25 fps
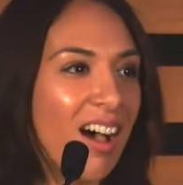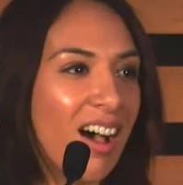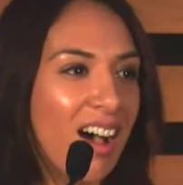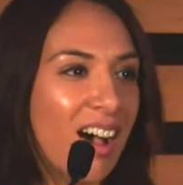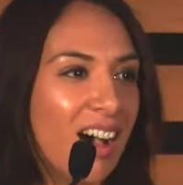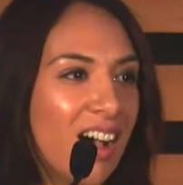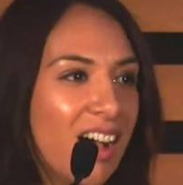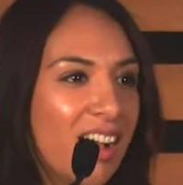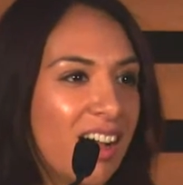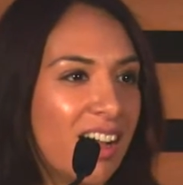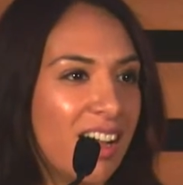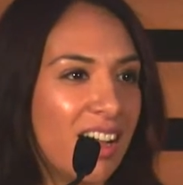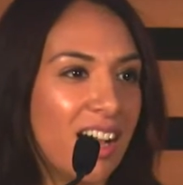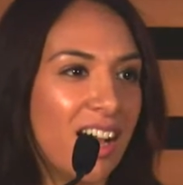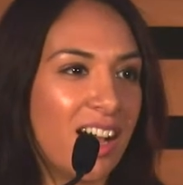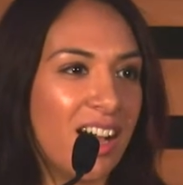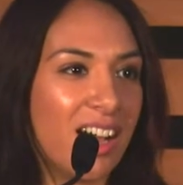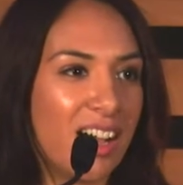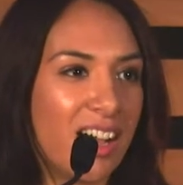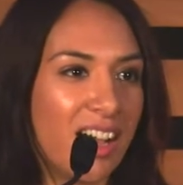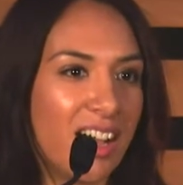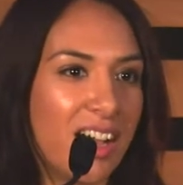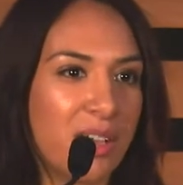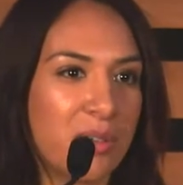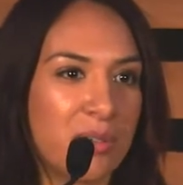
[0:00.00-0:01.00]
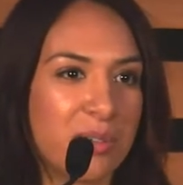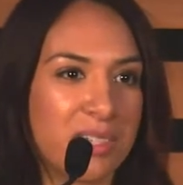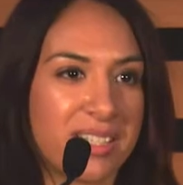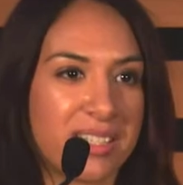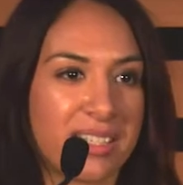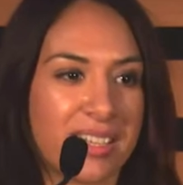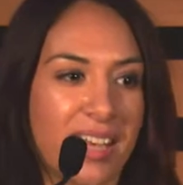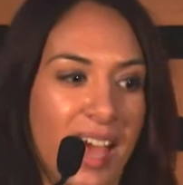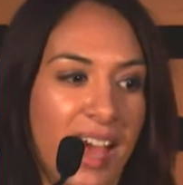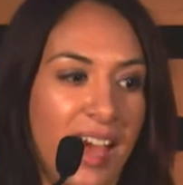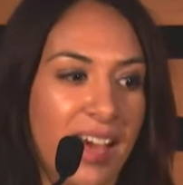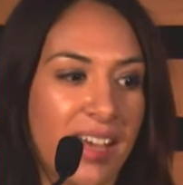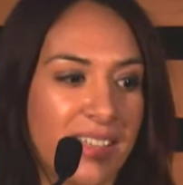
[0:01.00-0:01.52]
I was
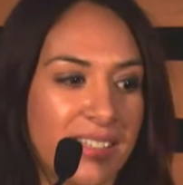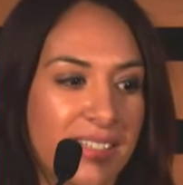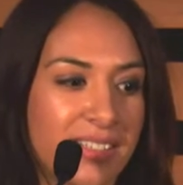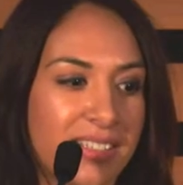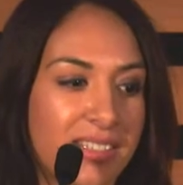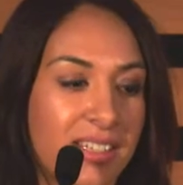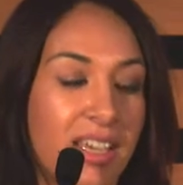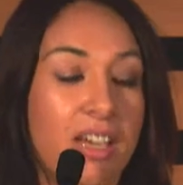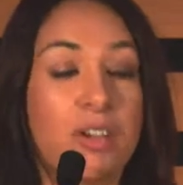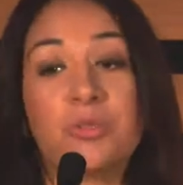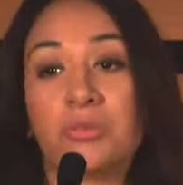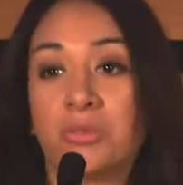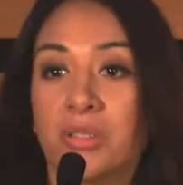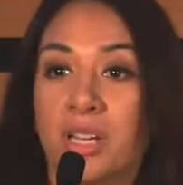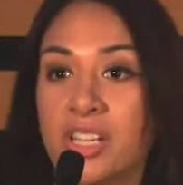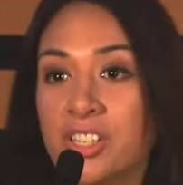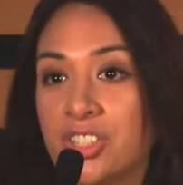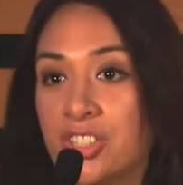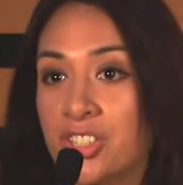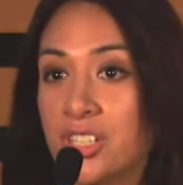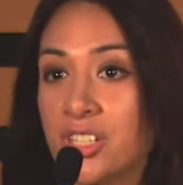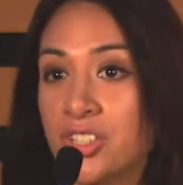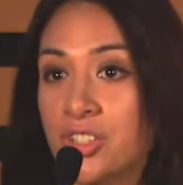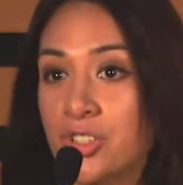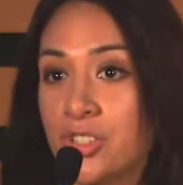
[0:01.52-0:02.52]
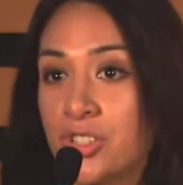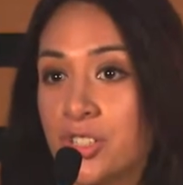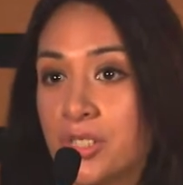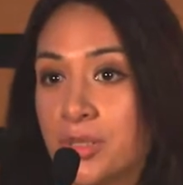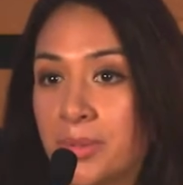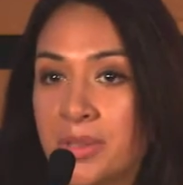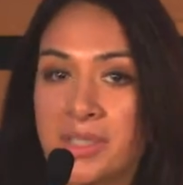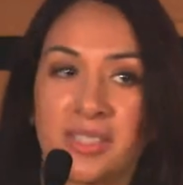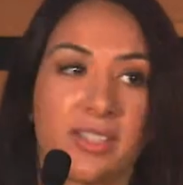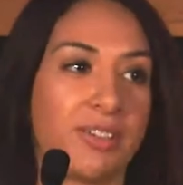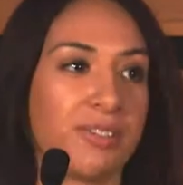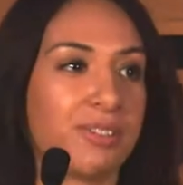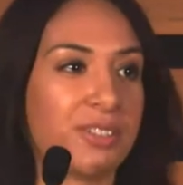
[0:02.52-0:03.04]
asked, I should introduce
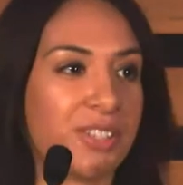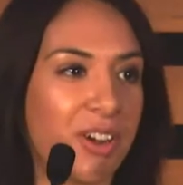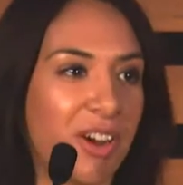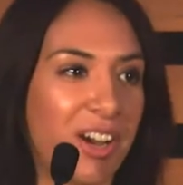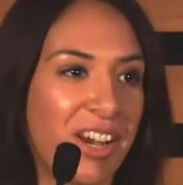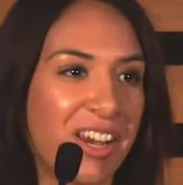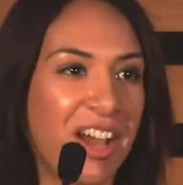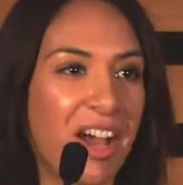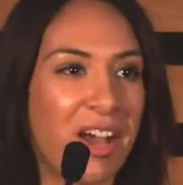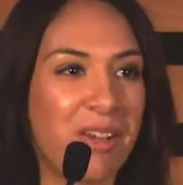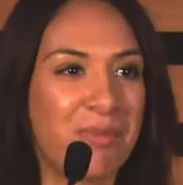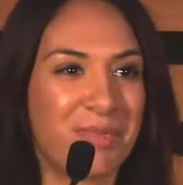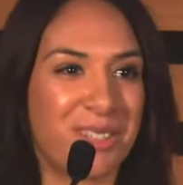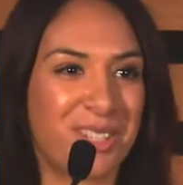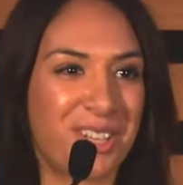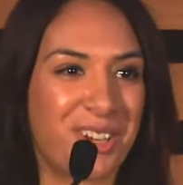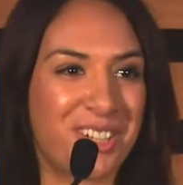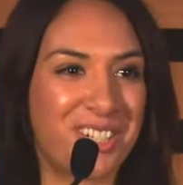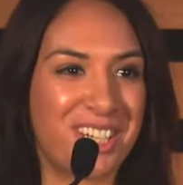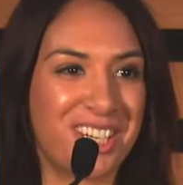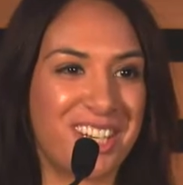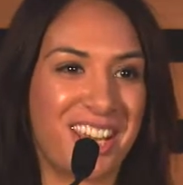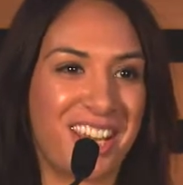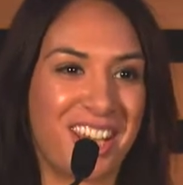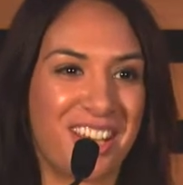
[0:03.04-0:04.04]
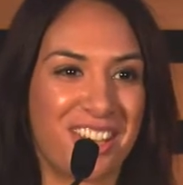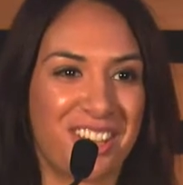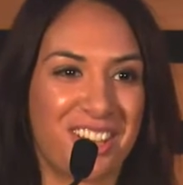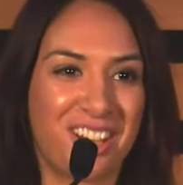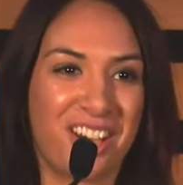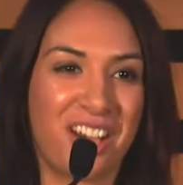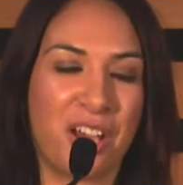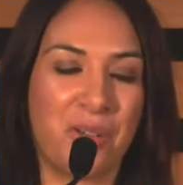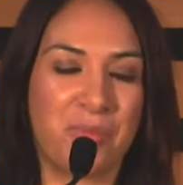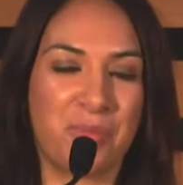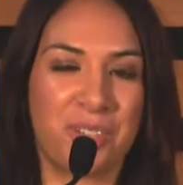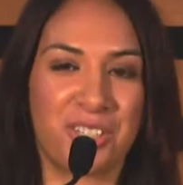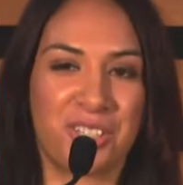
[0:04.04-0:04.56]
myself, sorry. I'm Sonia Nanda.
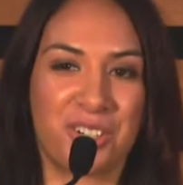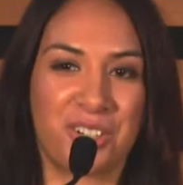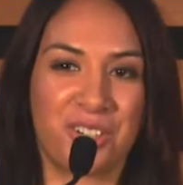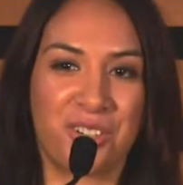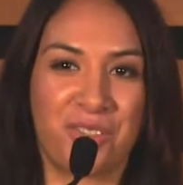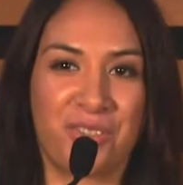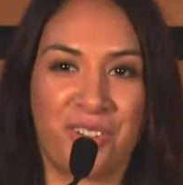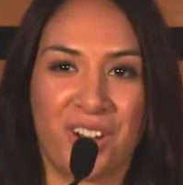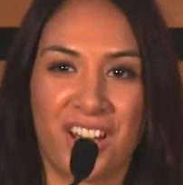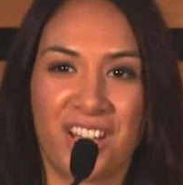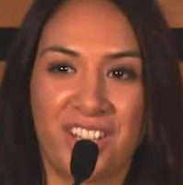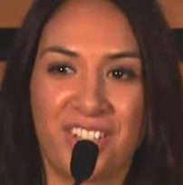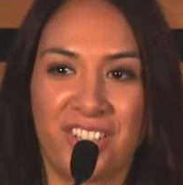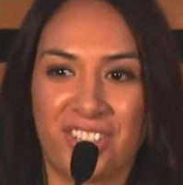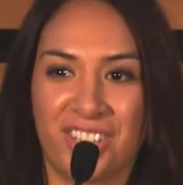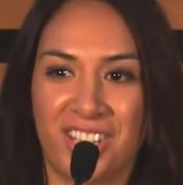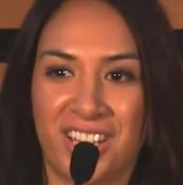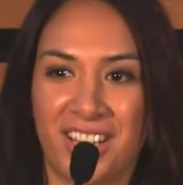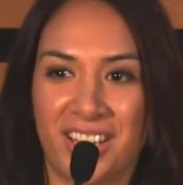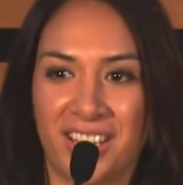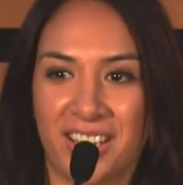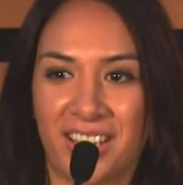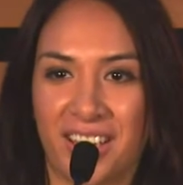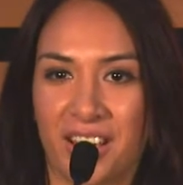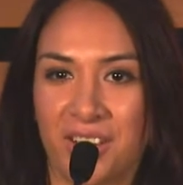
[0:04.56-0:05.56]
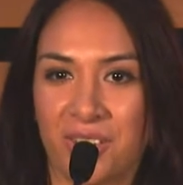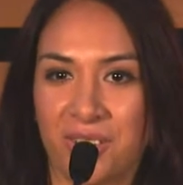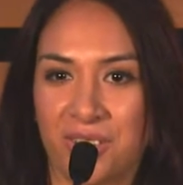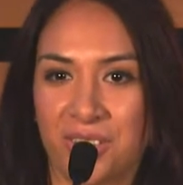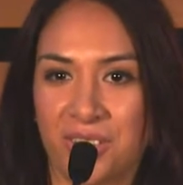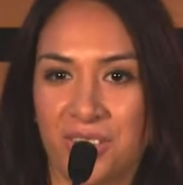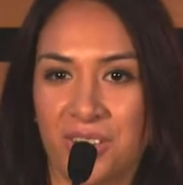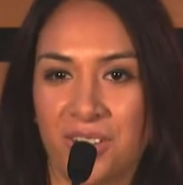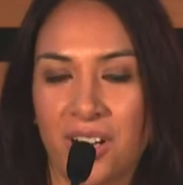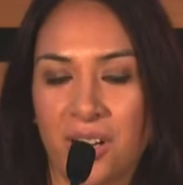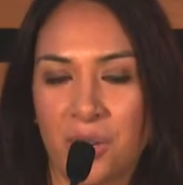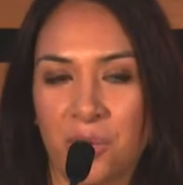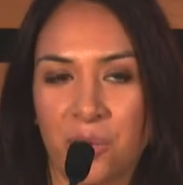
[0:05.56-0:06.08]
I'm a certified genetic
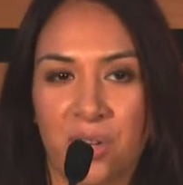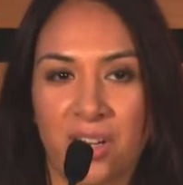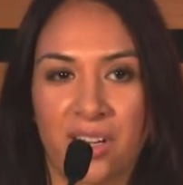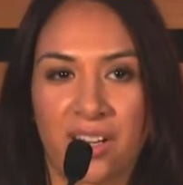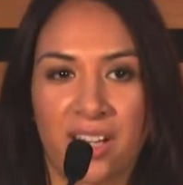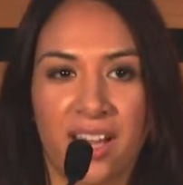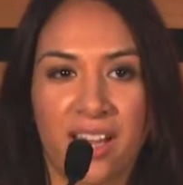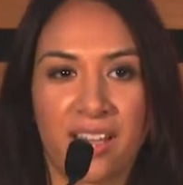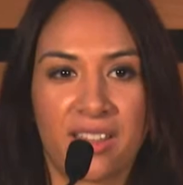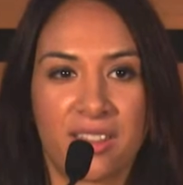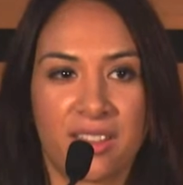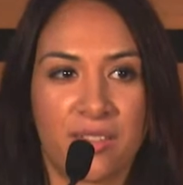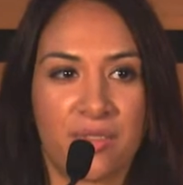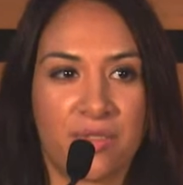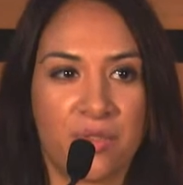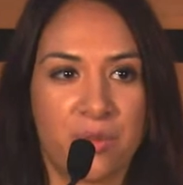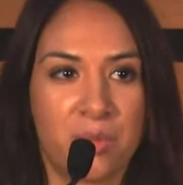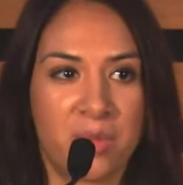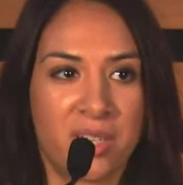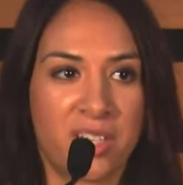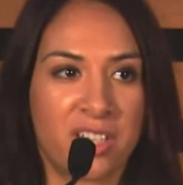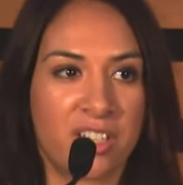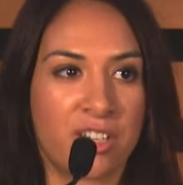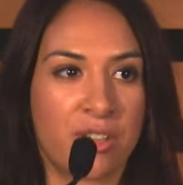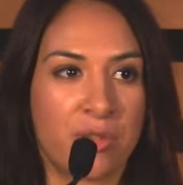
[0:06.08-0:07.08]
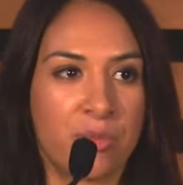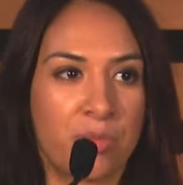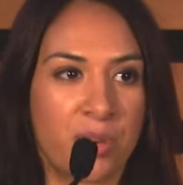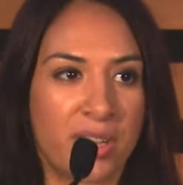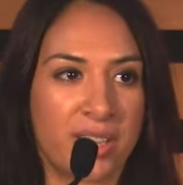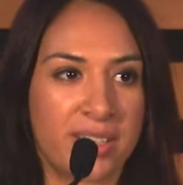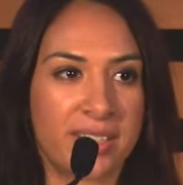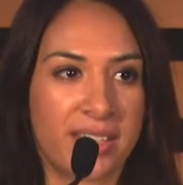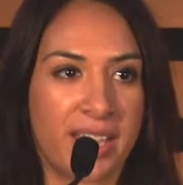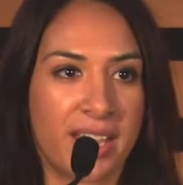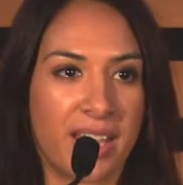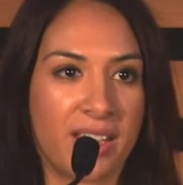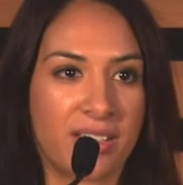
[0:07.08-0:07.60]
counselor. I work at the Familial
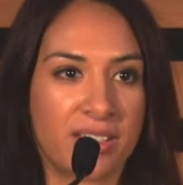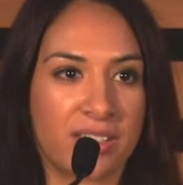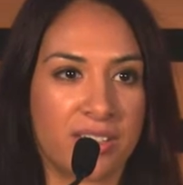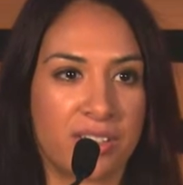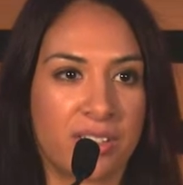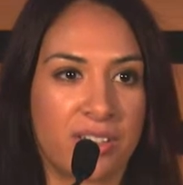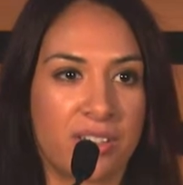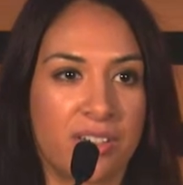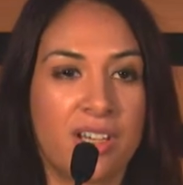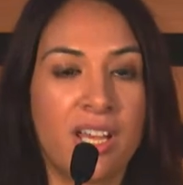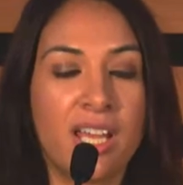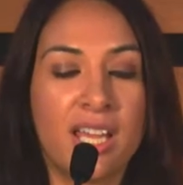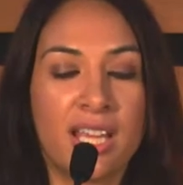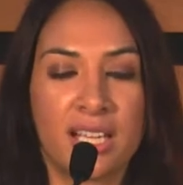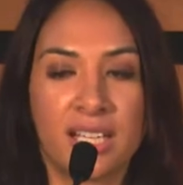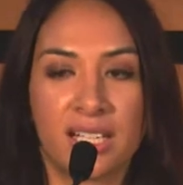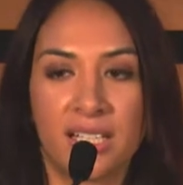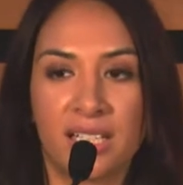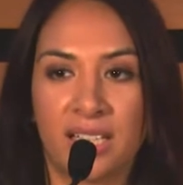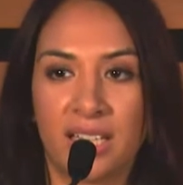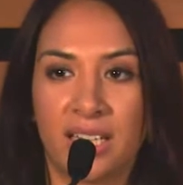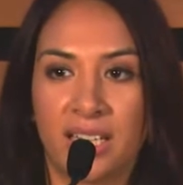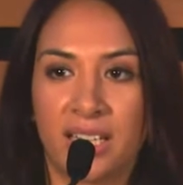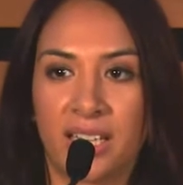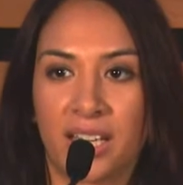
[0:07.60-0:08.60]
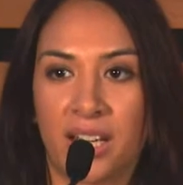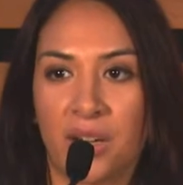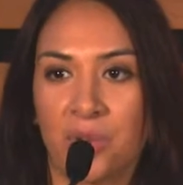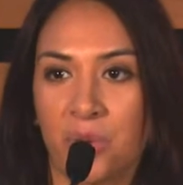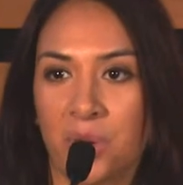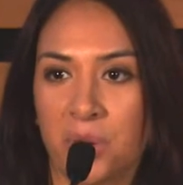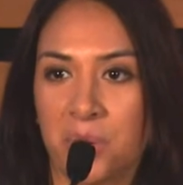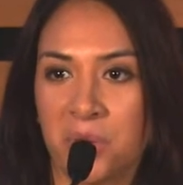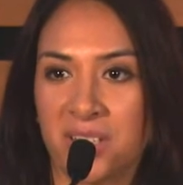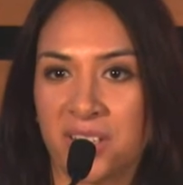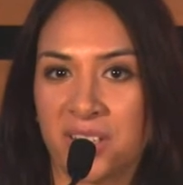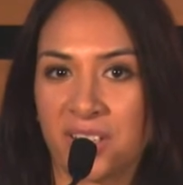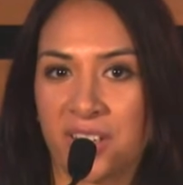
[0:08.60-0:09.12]
Breast Cancer Clinic at
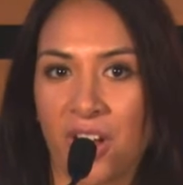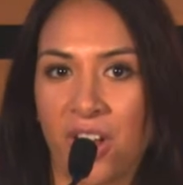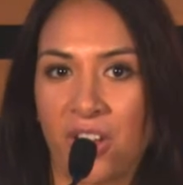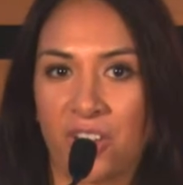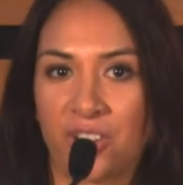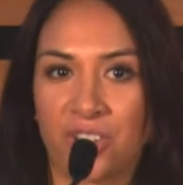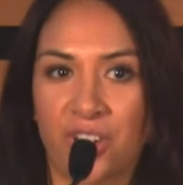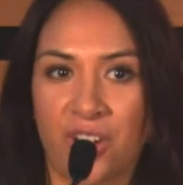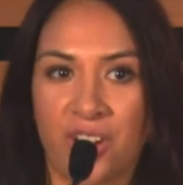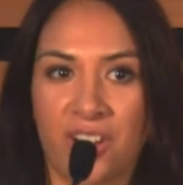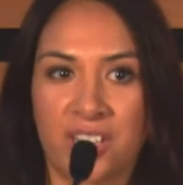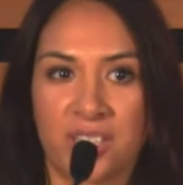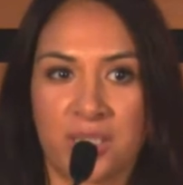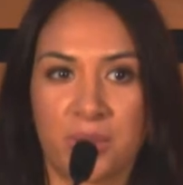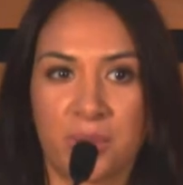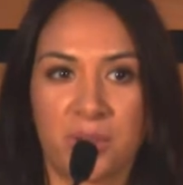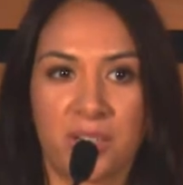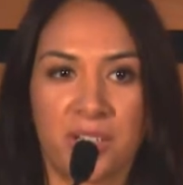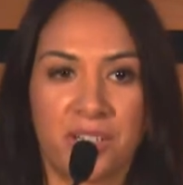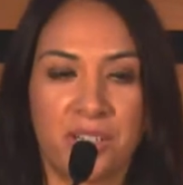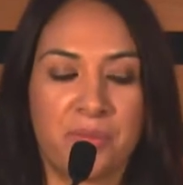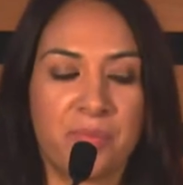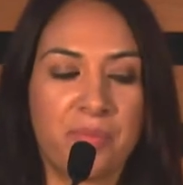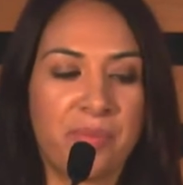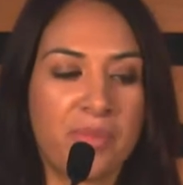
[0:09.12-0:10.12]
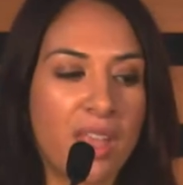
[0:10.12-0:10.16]
Women's College Hospital.